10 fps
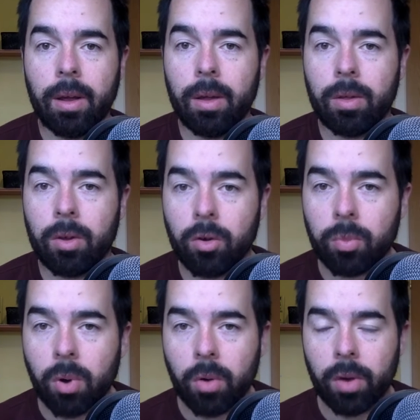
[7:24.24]
is
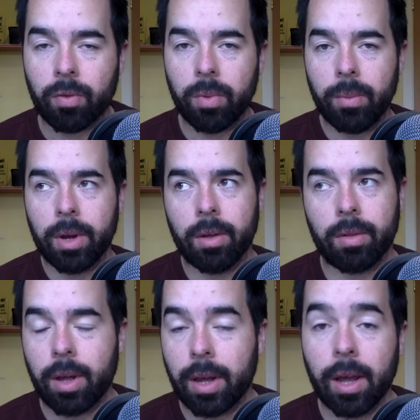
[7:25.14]
huge progress for me,
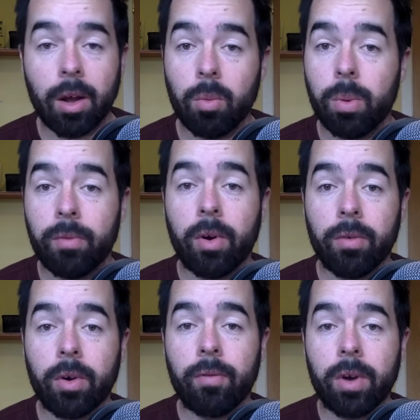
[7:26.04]
because again, I would be very,
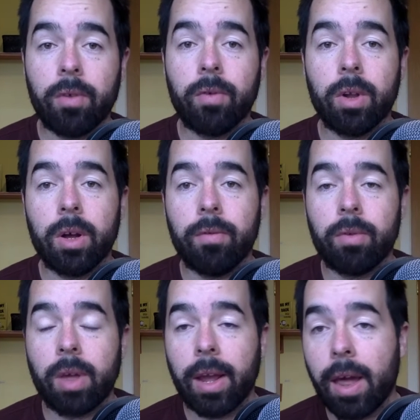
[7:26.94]
very fearful of
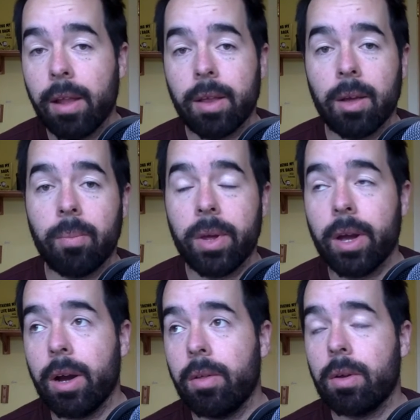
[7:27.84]
saying anything
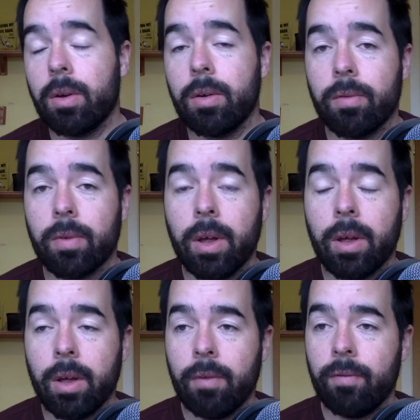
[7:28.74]
because of
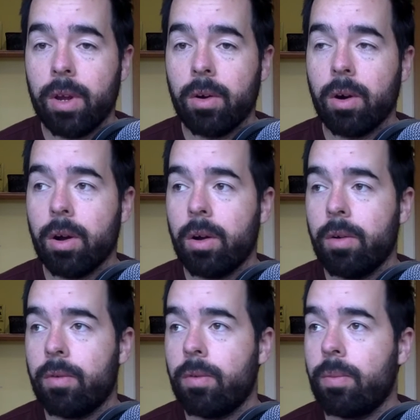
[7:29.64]
fear
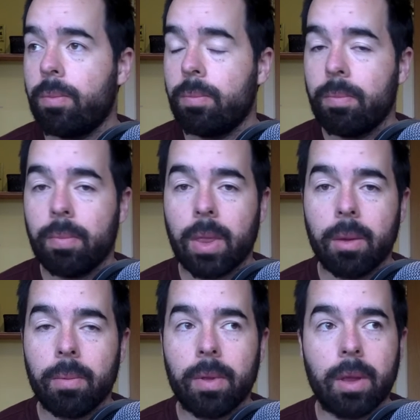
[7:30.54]
of
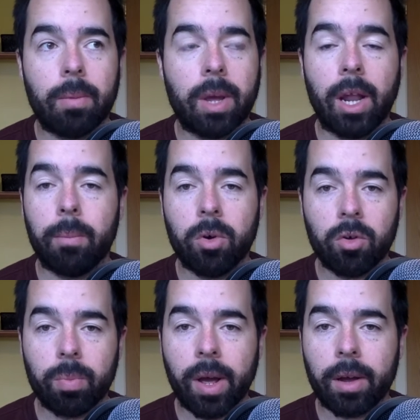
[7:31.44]
getting
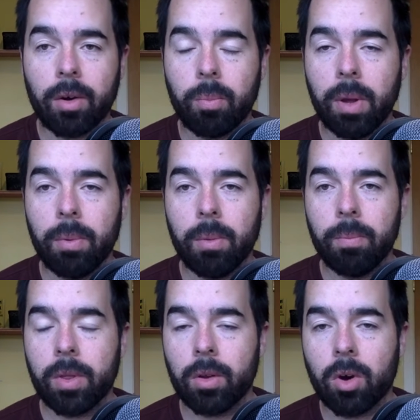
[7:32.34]
pushback or people
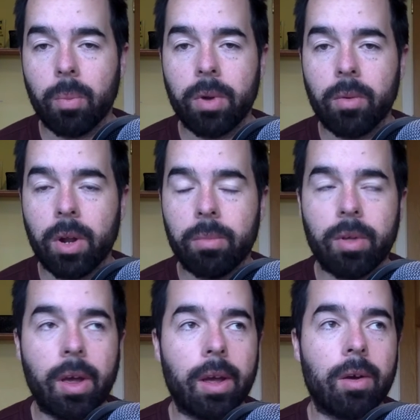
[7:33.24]
misinterpreting what I'm
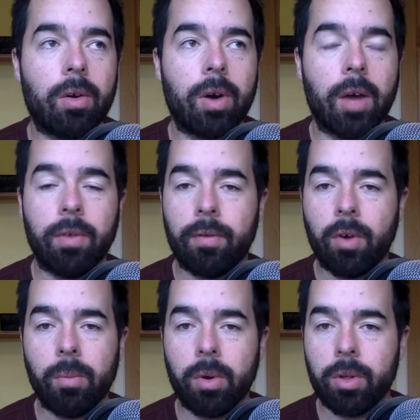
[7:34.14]
saying or having to
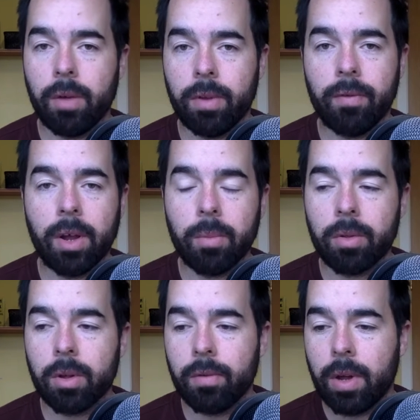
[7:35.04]
fight myself and defend
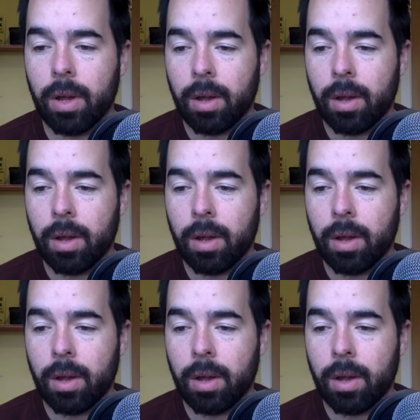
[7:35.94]
myself.